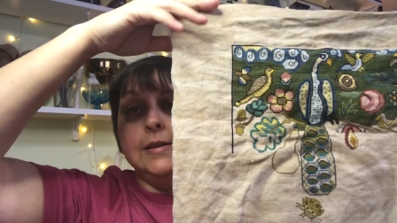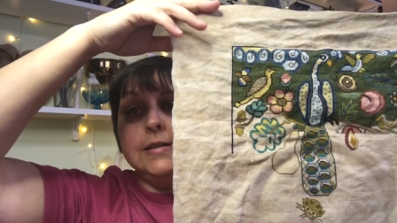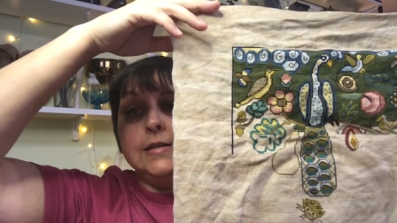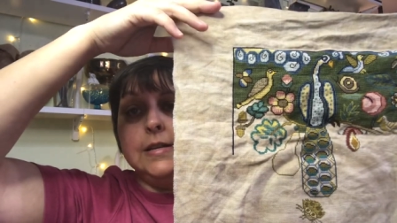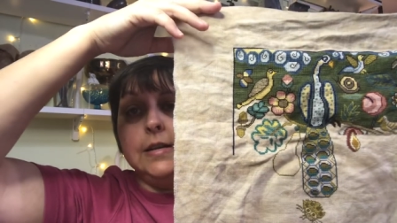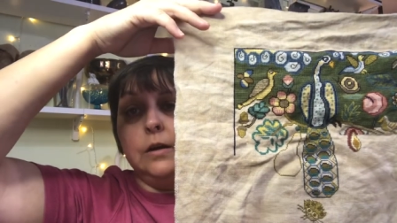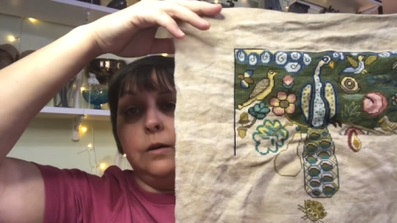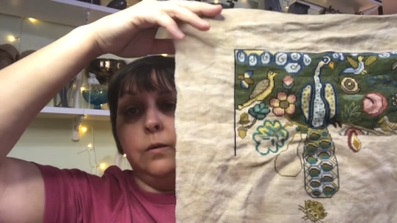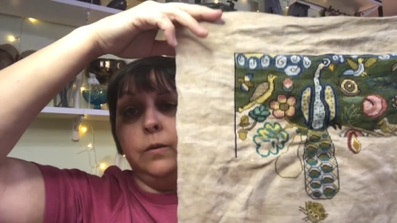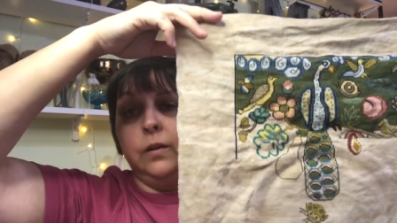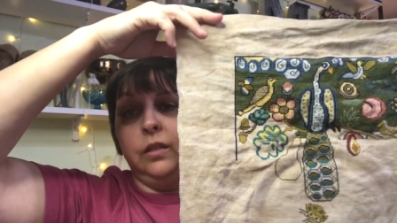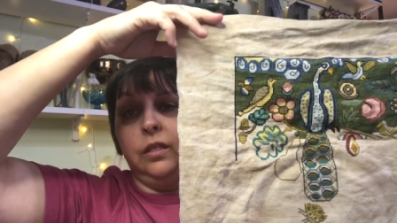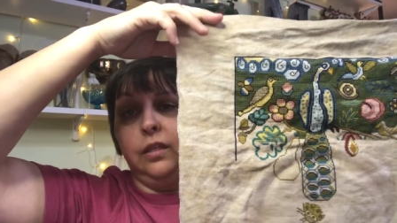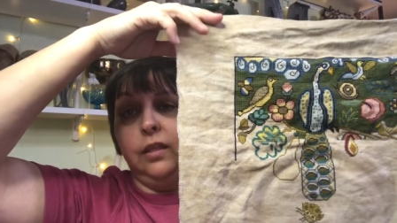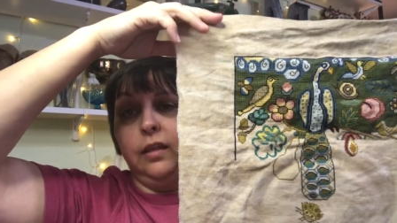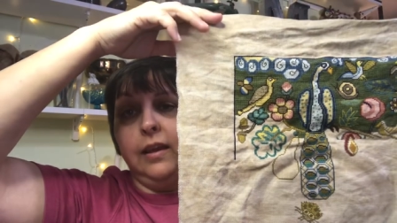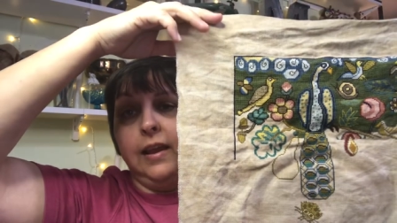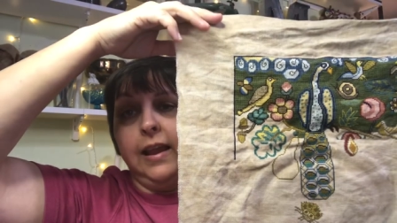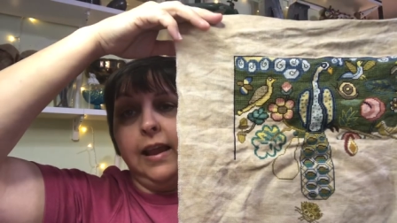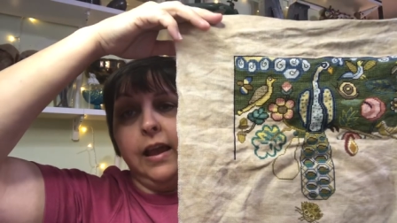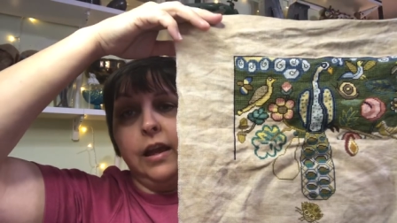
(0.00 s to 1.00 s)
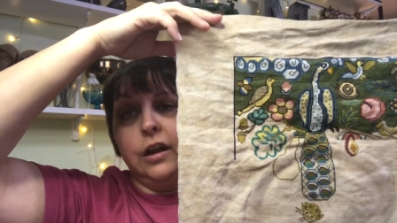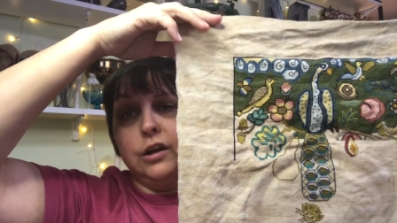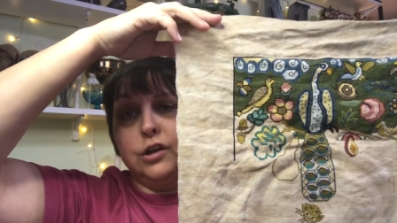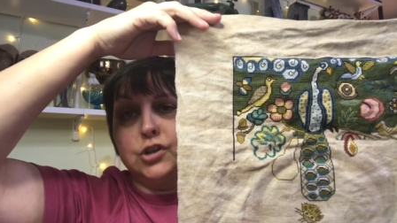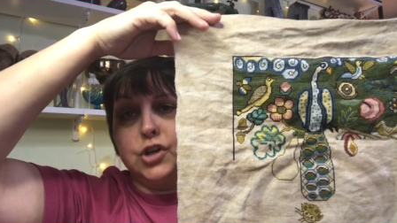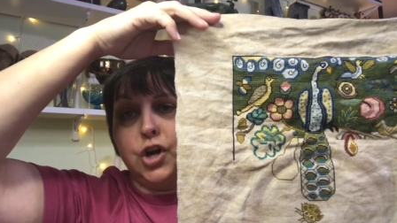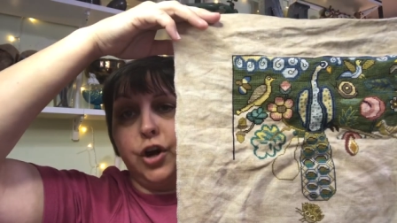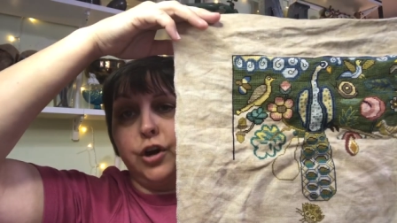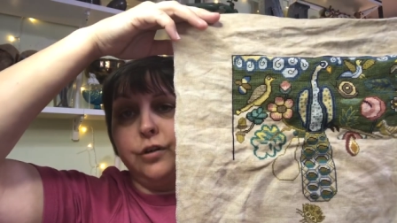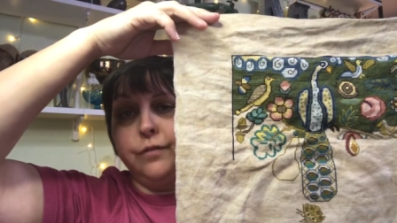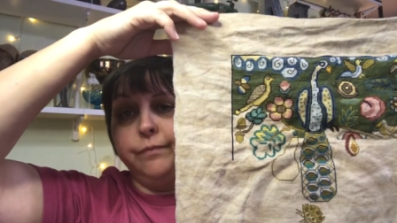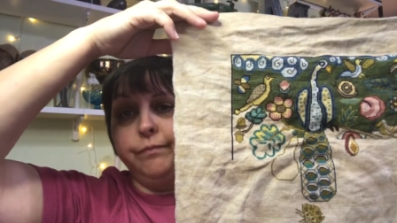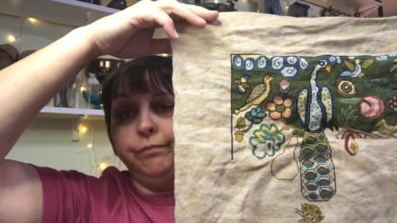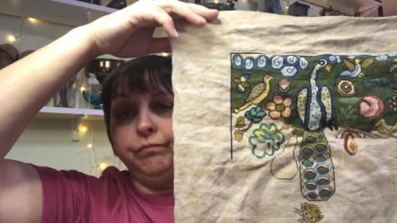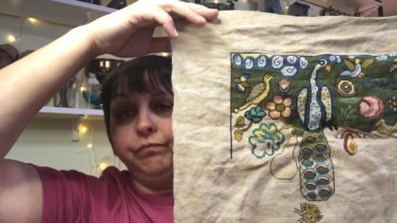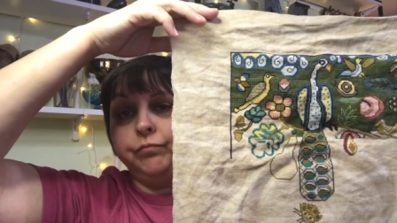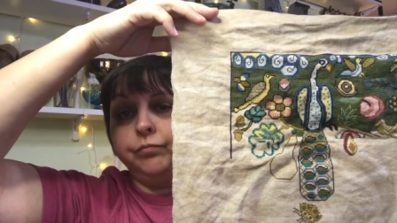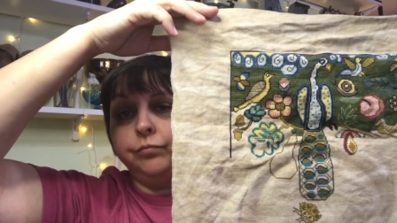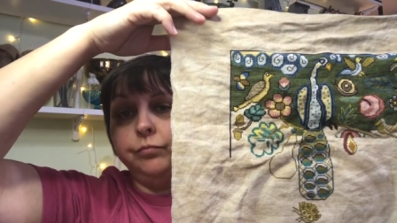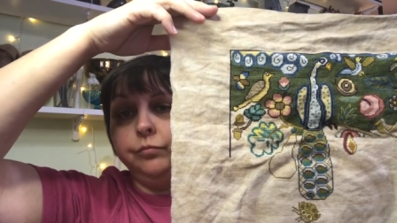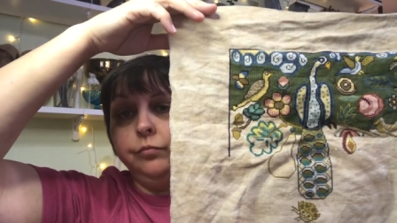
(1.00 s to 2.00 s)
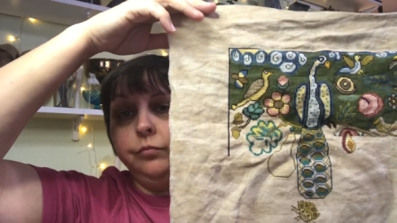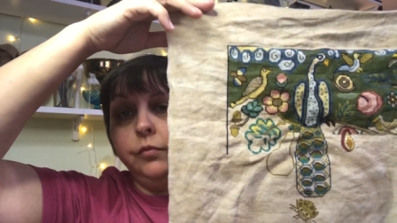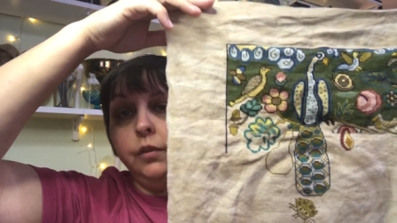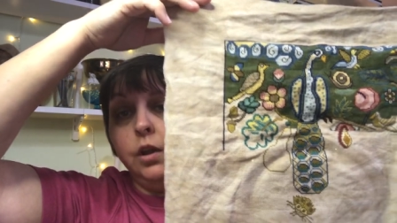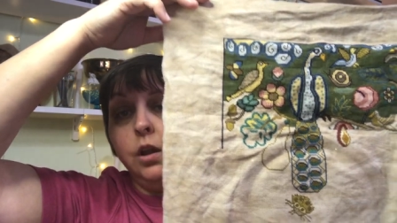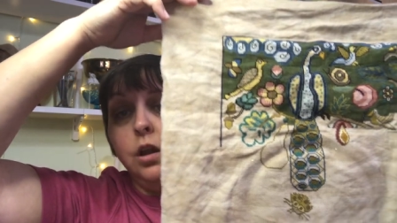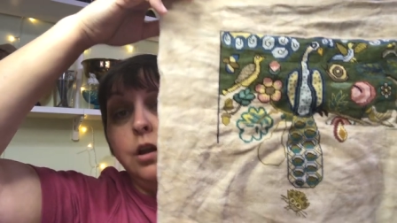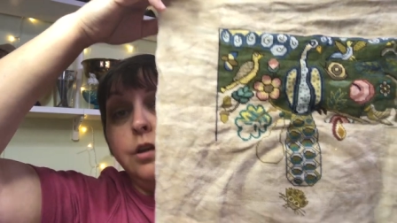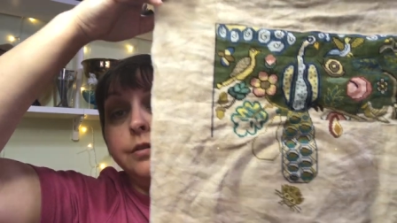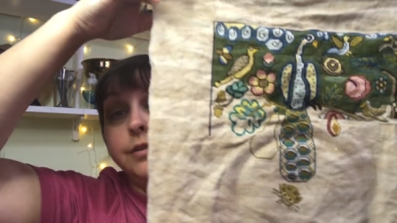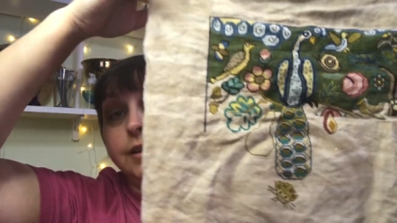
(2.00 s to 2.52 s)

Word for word: deal with looking at a chart on